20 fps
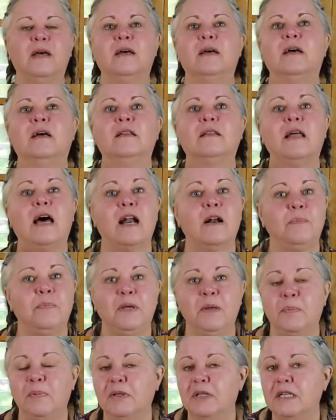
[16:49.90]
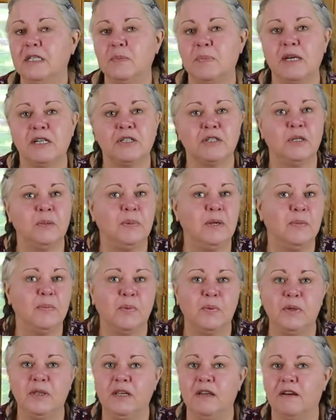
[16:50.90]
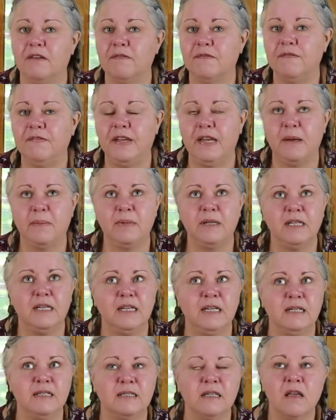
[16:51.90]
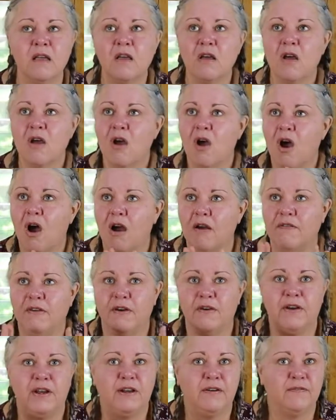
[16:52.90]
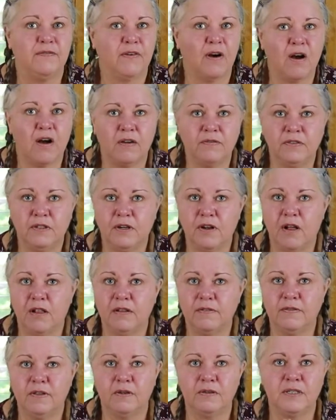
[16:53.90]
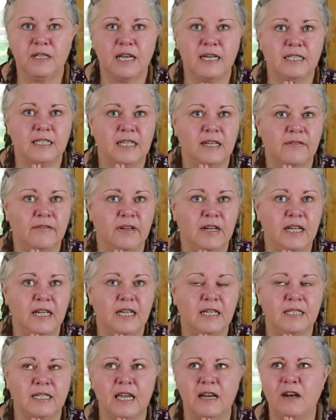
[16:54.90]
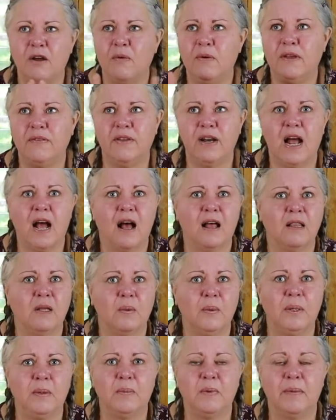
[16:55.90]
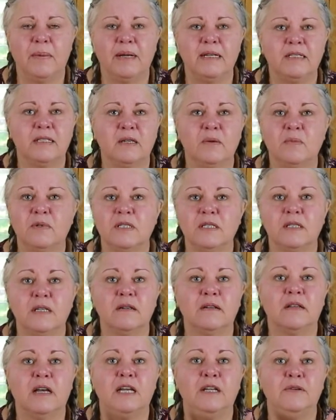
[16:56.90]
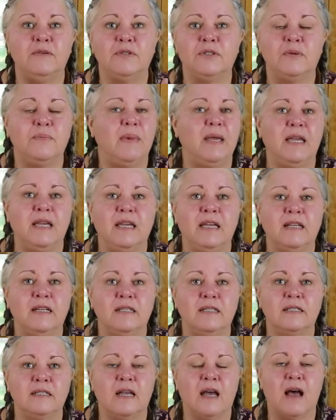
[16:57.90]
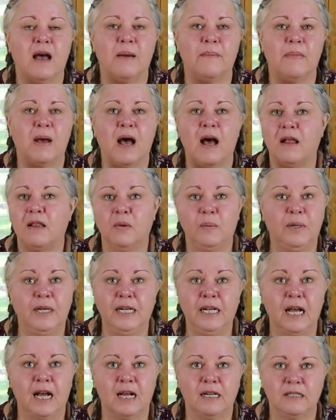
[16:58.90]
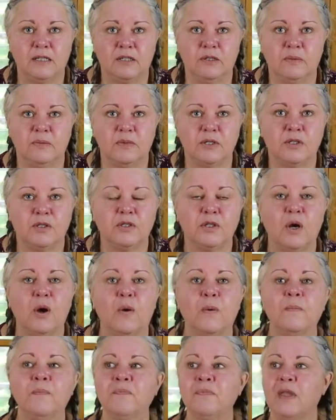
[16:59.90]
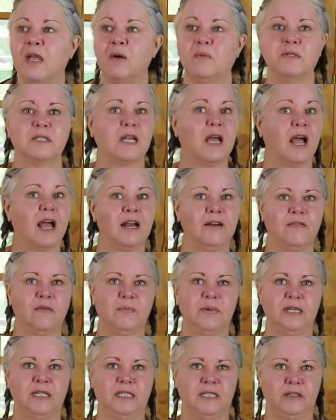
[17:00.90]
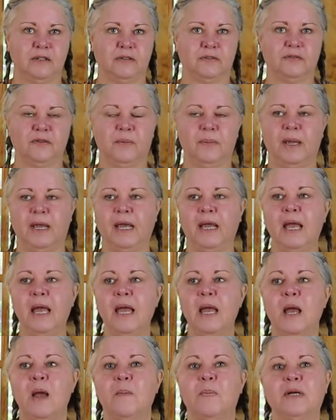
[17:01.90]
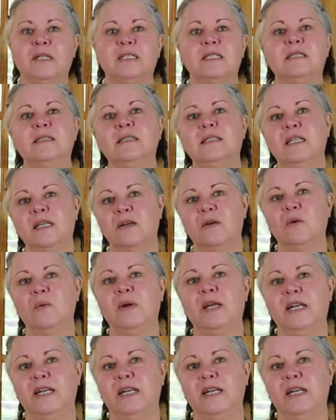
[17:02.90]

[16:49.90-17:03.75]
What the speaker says: a lot of people, especially people with young families, are very involved in all of those activities. I know even Halloween, when my son was little, I used to make his Halloween costumes. So it was kind of a big deal for me. But still, we